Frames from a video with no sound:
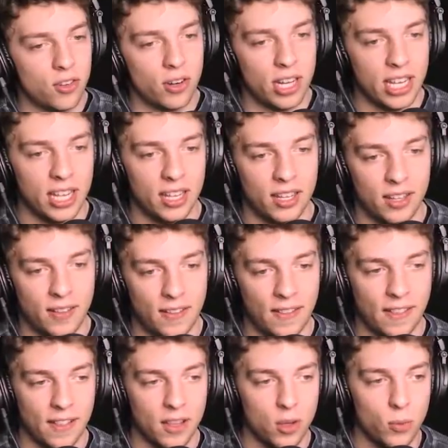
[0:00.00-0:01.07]
Aren't they so
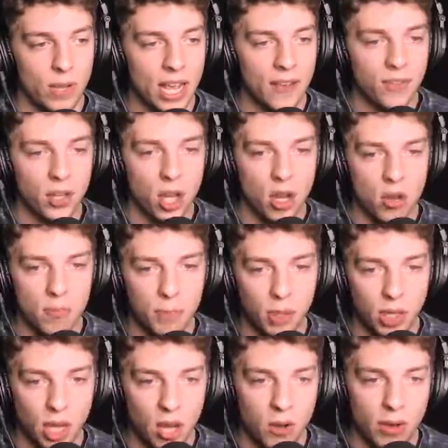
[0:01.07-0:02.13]
cute, guys? We have to go
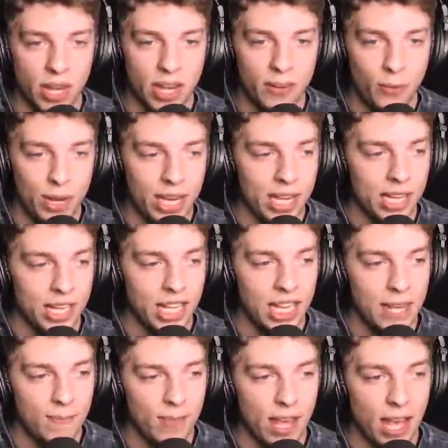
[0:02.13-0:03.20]
below it. If we can
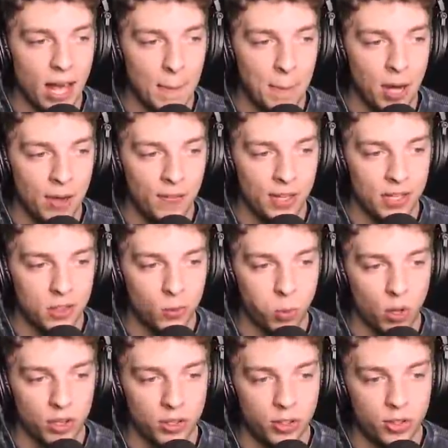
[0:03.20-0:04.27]
keep that up perfectly, it's
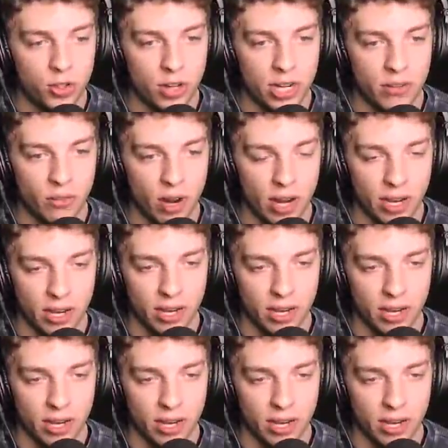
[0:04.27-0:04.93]
one straight run.